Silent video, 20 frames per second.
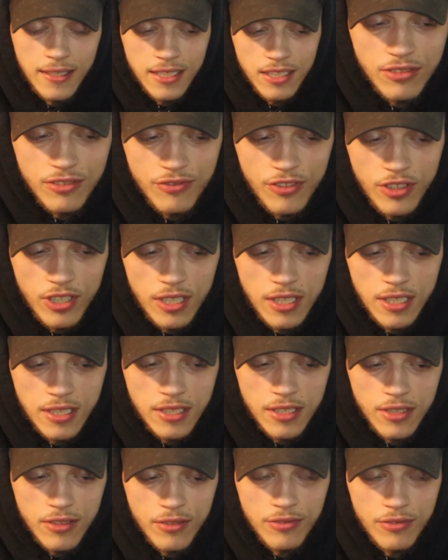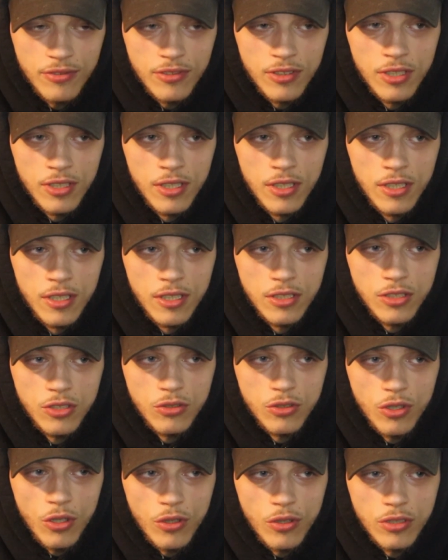I just feel as if,
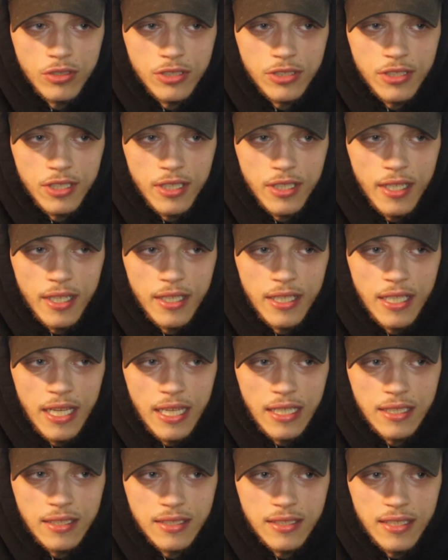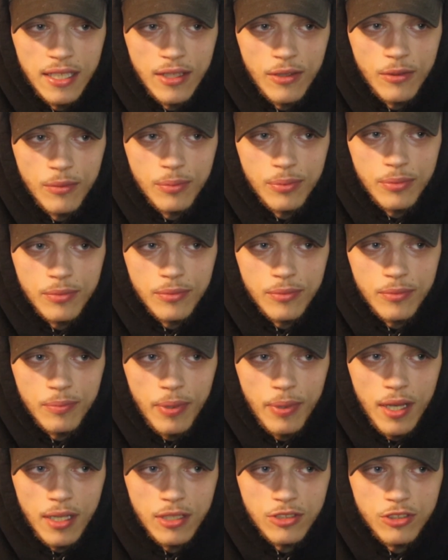there's still that next step
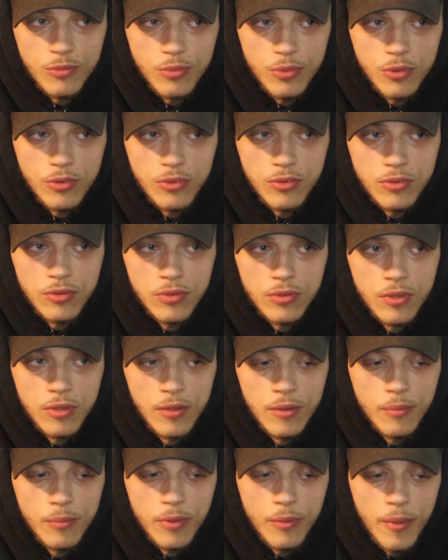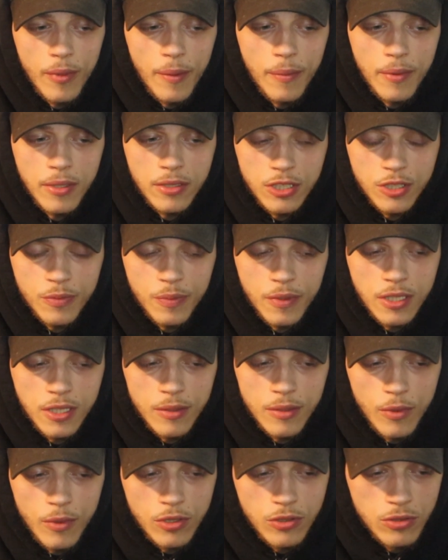possible. But maybe it's just
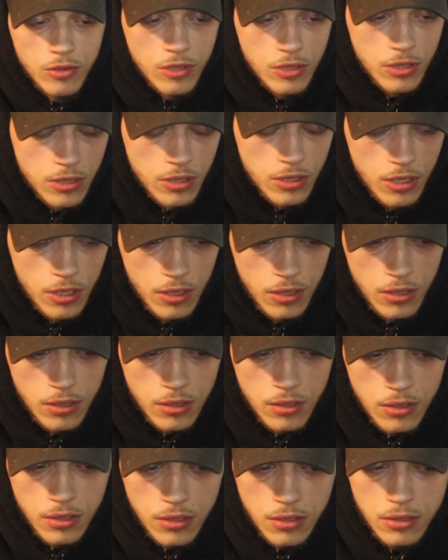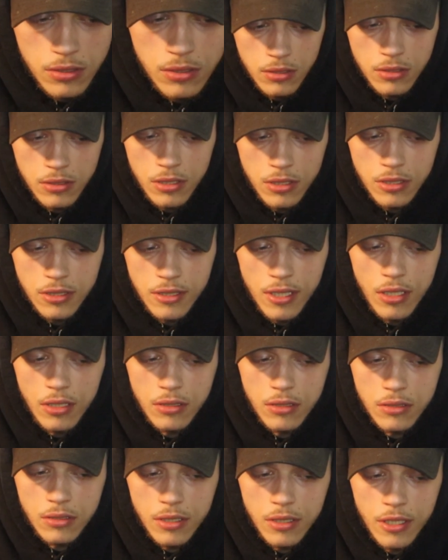because I'm also just
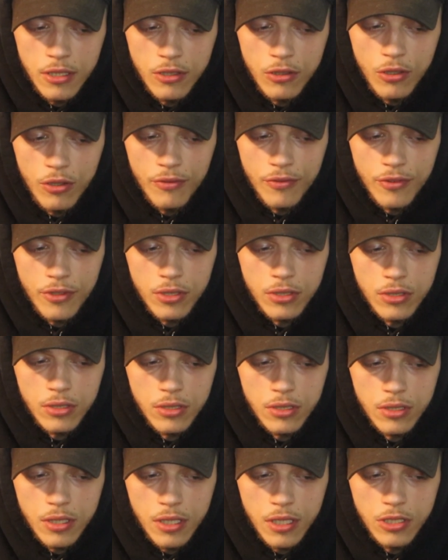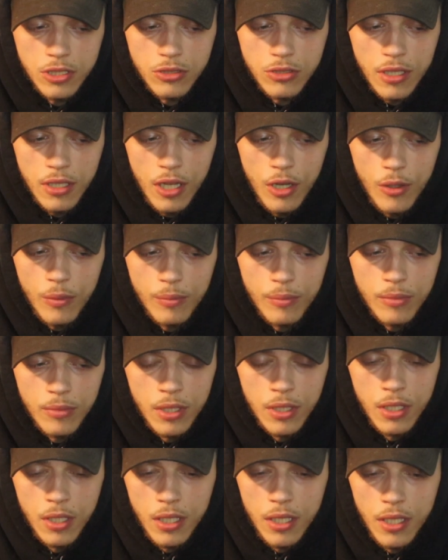now getting off of the Kendrick
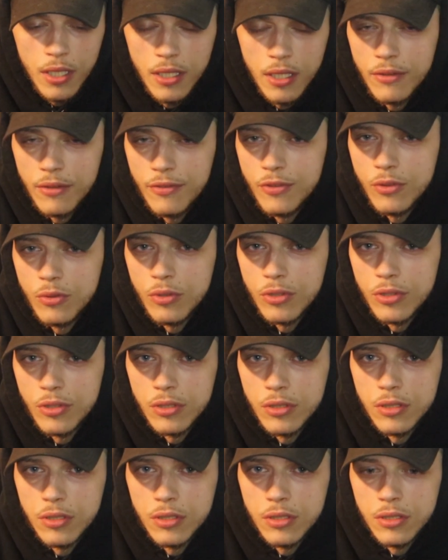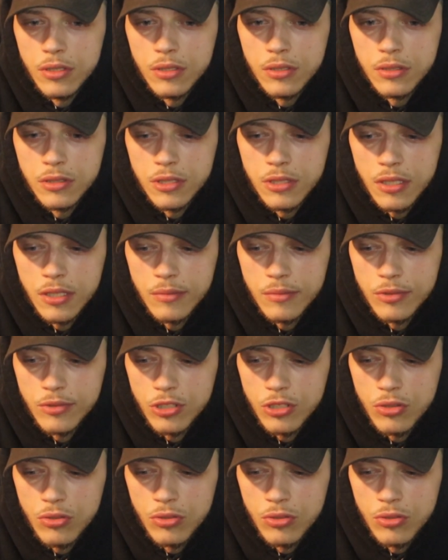album and a few other tapes.